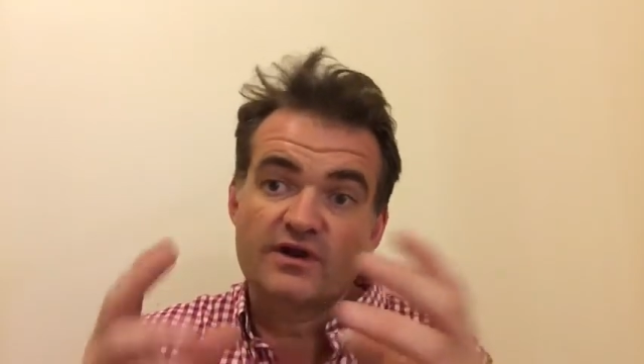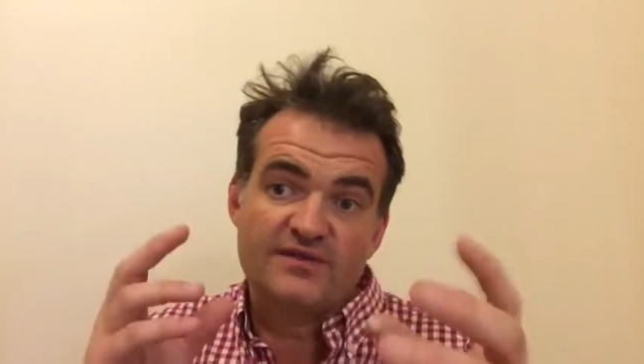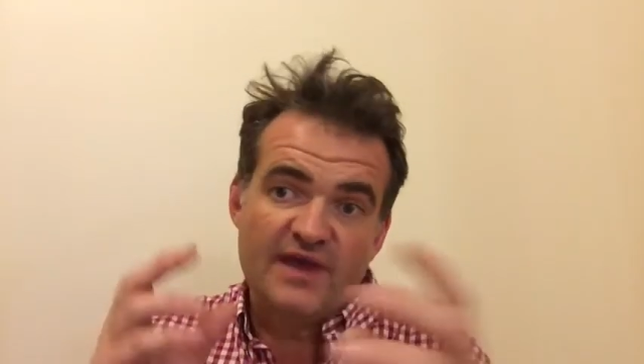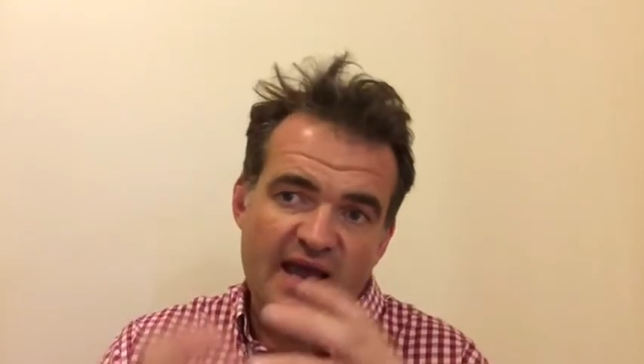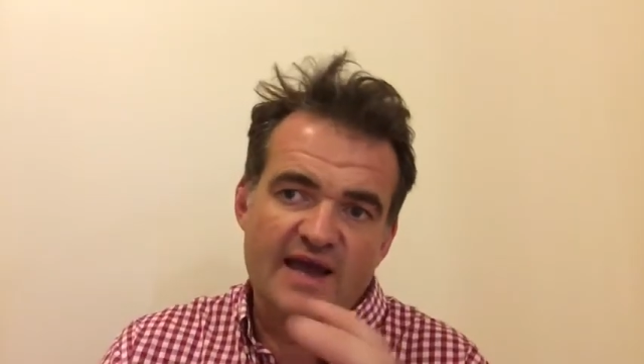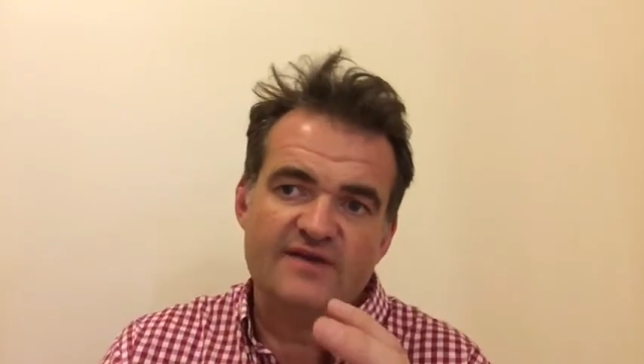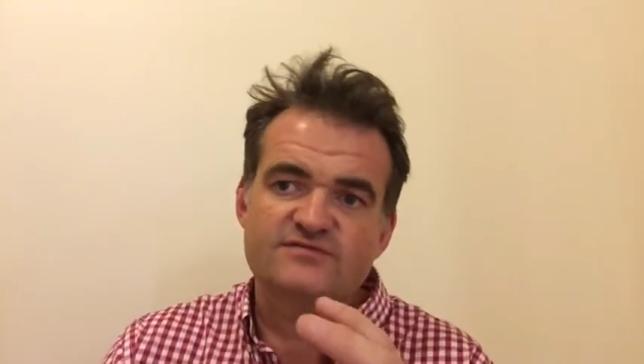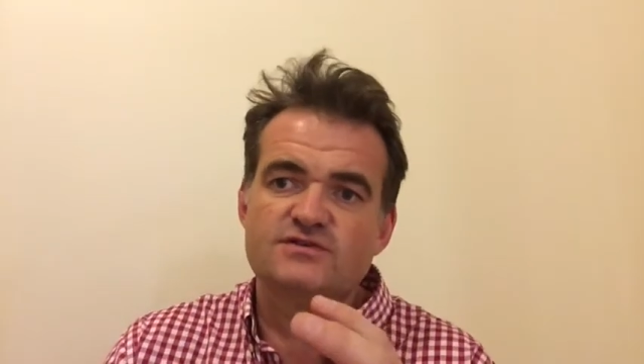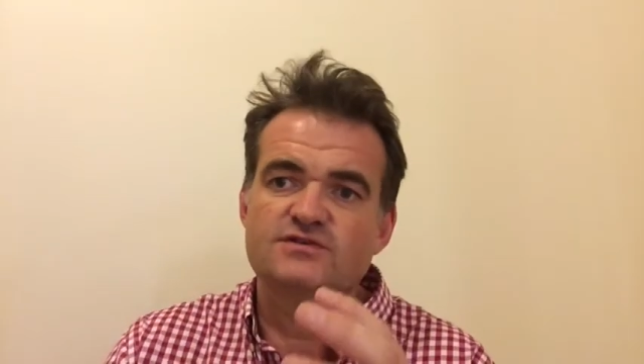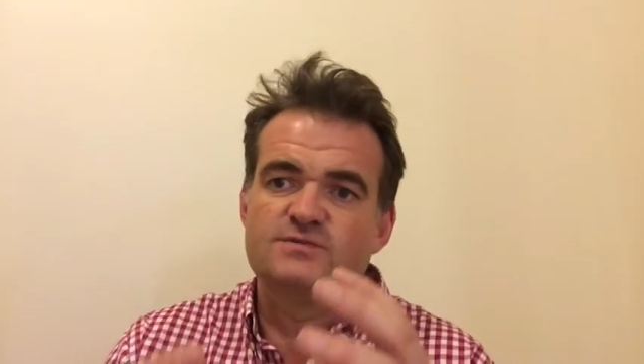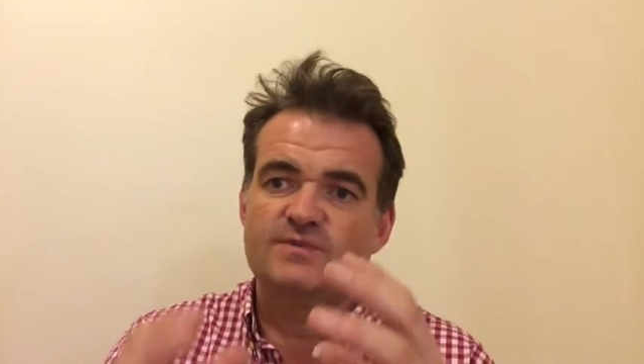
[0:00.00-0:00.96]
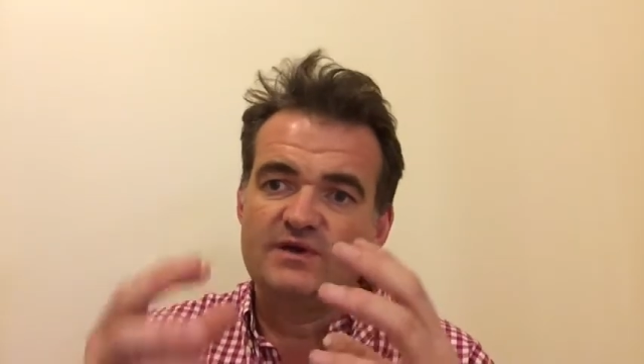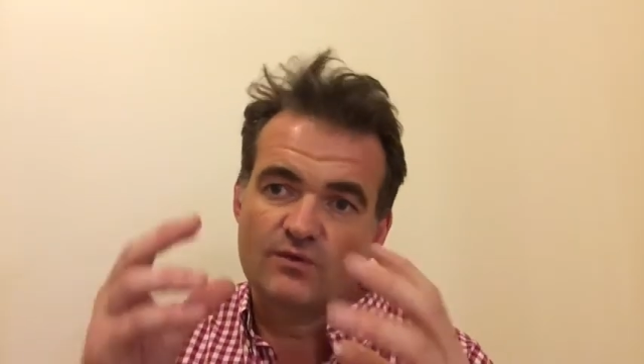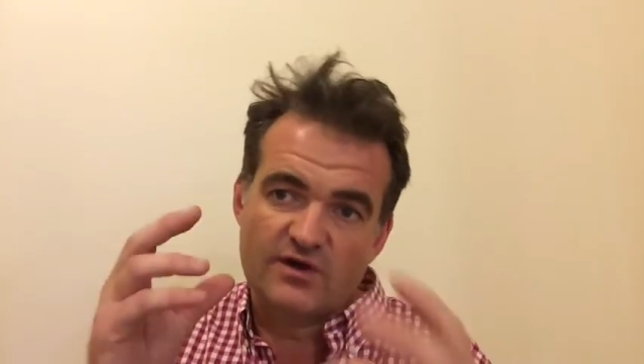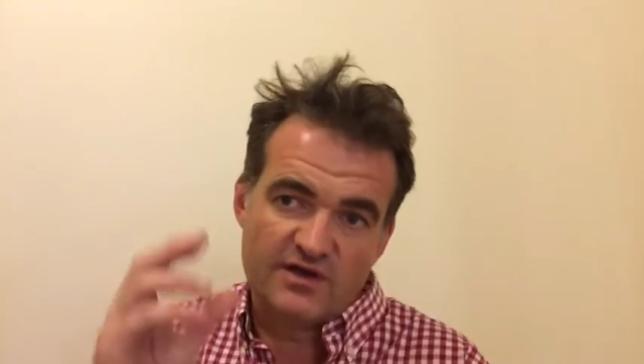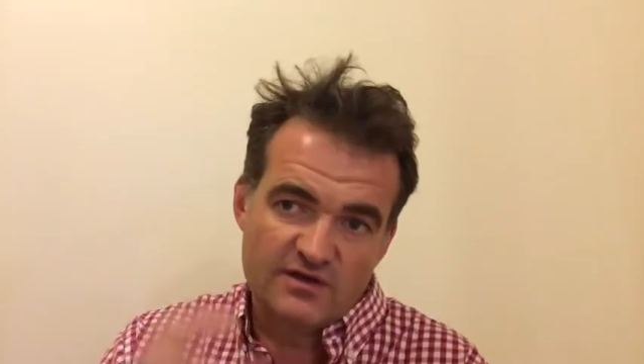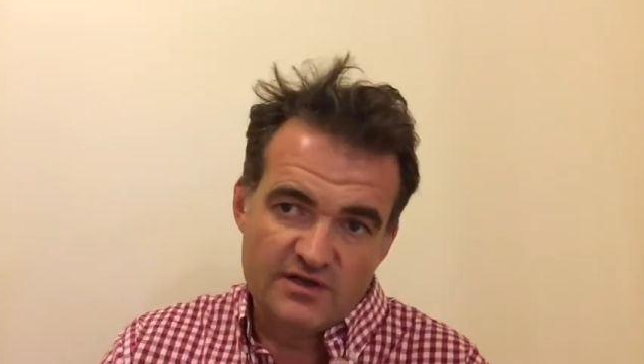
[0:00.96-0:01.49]
and they have to do speed
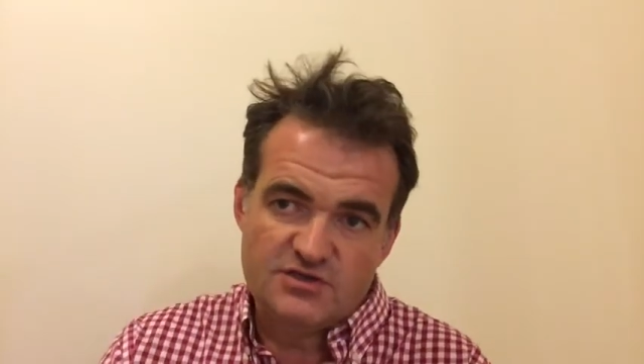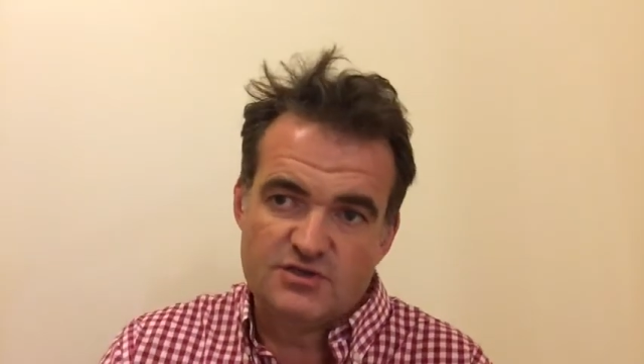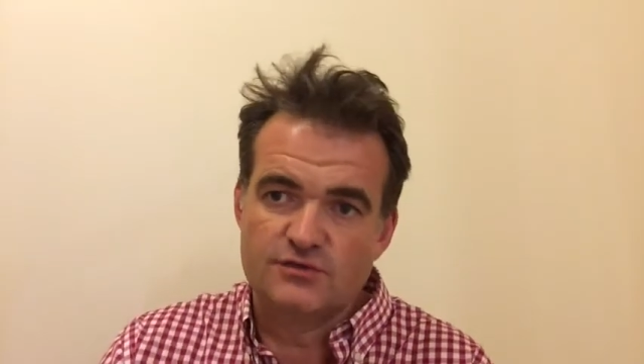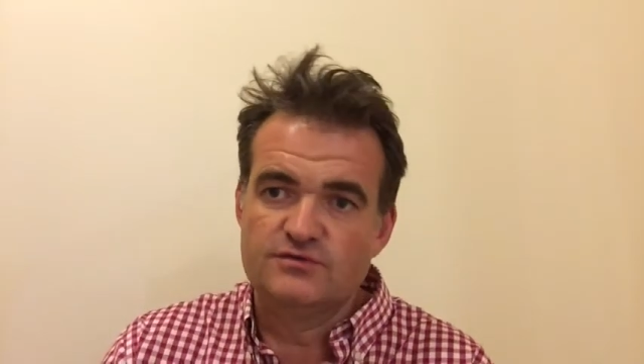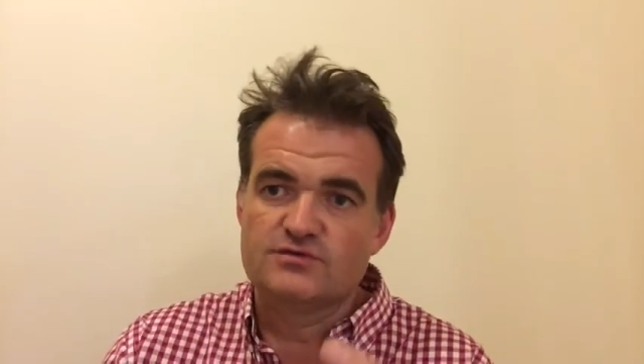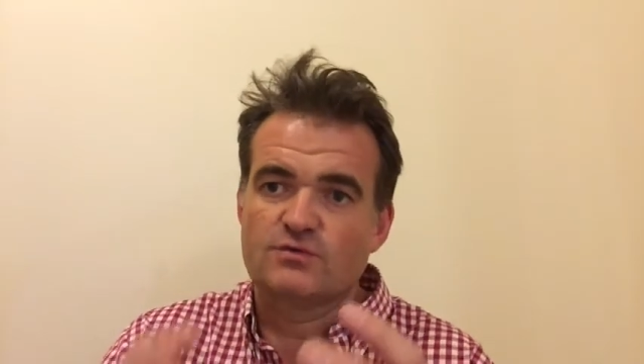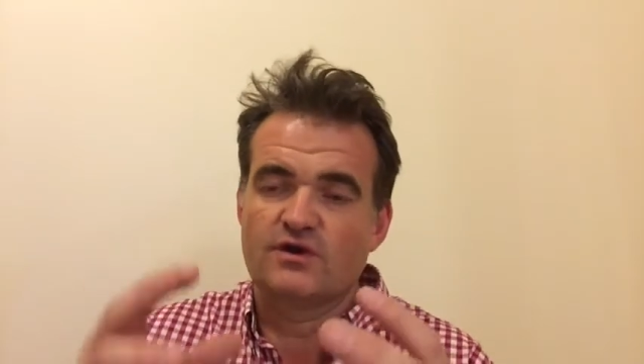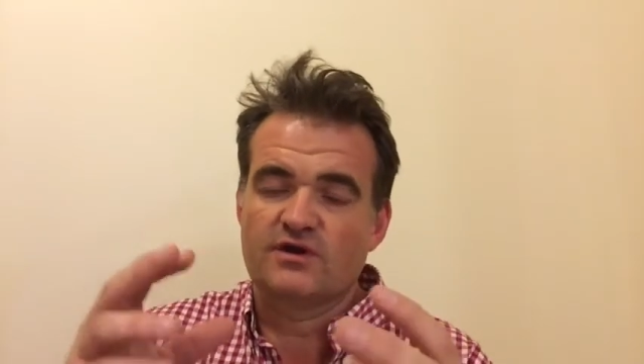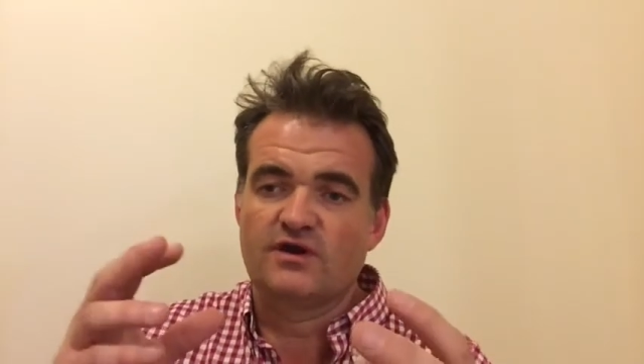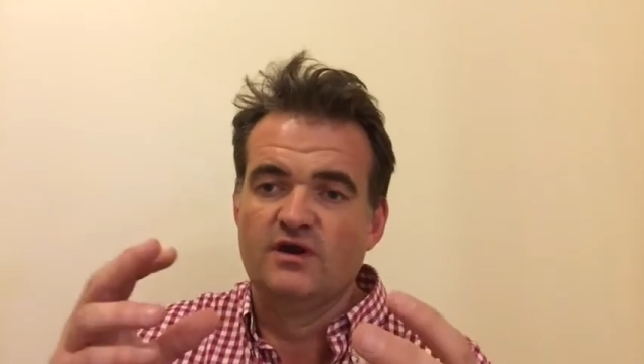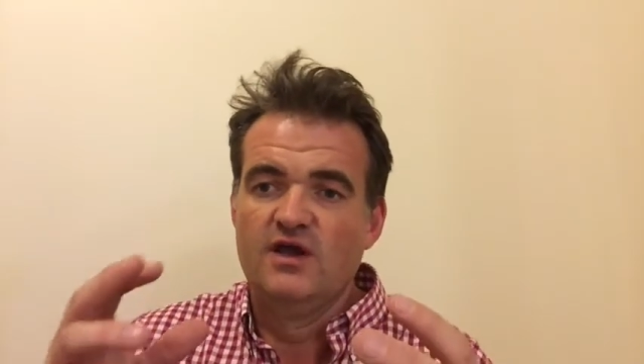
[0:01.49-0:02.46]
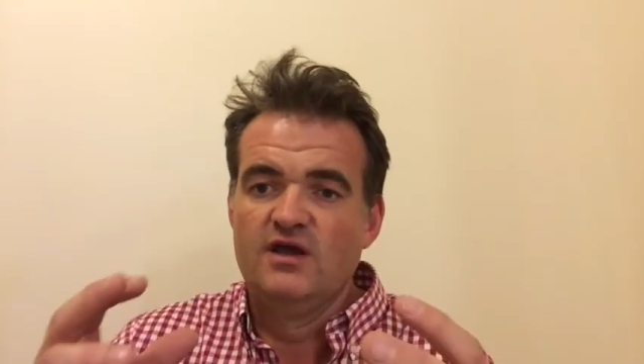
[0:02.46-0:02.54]
work and endurance work.